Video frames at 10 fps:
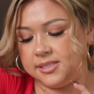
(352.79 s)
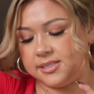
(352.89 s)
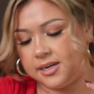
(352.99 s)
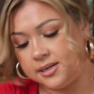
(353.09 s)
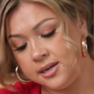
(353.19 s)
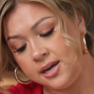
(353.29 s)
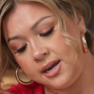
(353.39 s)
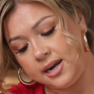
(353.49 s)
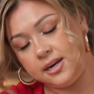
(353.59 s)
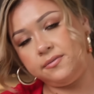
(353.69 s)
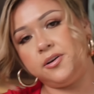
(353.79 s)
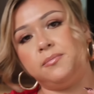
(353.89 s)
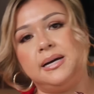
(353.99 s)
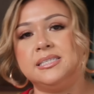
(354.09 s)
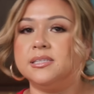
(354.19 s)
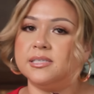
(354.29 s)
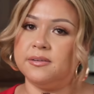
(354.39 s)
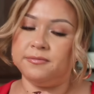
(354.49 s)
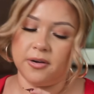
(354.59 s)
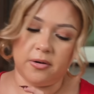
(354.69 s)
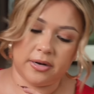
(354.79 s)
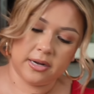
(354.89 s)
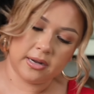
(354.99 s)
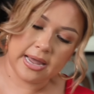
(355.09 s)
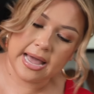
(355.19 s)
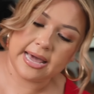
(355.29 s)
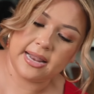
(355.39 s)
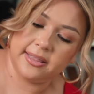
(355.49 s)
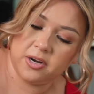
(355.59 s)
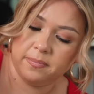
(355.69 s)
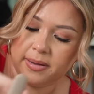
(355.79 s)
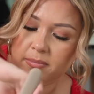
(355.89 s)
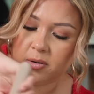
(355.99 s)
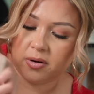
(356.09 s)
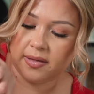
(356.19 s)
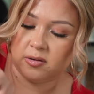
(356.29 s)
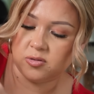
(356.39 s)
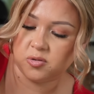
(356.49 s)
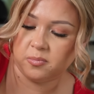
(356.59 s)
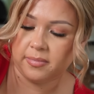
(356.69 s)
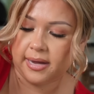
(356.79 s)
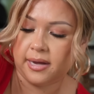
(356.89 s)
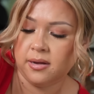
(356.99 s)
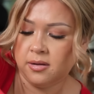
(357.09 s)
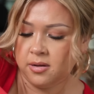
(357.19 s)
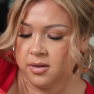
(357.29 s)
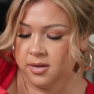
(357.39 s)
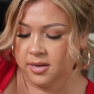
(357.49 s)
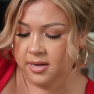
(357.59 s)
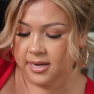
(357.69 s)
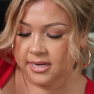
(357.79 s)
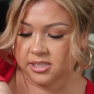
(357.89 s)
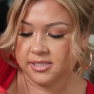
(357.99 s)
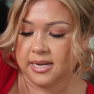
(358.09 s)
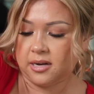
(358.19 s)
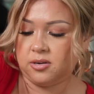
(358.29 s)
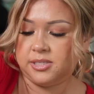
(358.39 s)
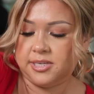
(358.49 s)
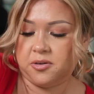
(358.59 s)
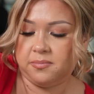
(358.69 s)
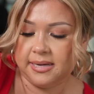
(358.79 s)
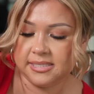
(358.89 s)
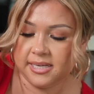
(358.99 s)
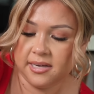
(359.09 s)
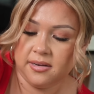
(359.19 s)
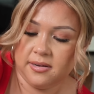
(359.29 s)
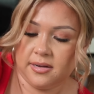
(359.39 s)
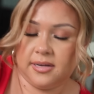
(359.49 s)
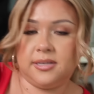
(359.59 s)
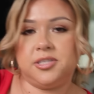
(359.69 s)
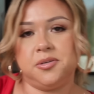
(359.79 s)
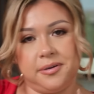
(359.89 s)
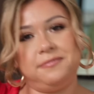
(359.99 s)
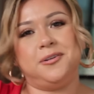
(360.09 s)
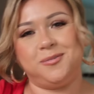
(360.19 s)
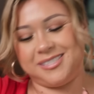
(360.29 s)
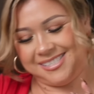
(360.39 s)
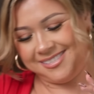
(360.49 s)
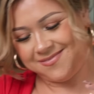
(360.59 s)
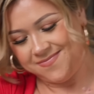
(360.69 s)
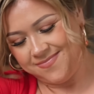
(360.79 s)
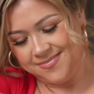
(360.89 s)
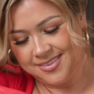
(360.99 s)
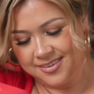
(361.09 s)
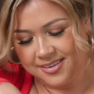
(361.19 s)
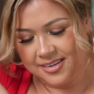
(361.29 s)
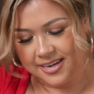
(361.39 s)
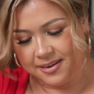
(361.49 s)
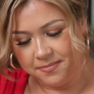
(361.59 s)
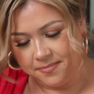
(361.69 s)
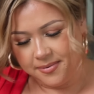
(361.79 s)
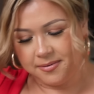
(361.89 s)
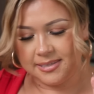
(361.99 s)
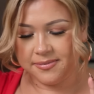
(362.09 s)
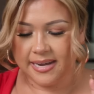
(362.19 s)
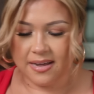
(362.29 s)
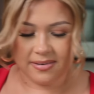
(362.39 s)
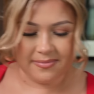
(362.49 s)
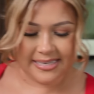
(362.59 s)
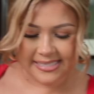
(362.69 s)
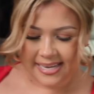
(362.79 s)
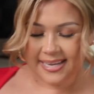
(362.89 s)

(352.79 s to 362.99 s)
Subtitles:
done. And if your masa doesn't float, add a little bit more of the consomme and just continue mixing until it floats. Okay, but once we have our masa,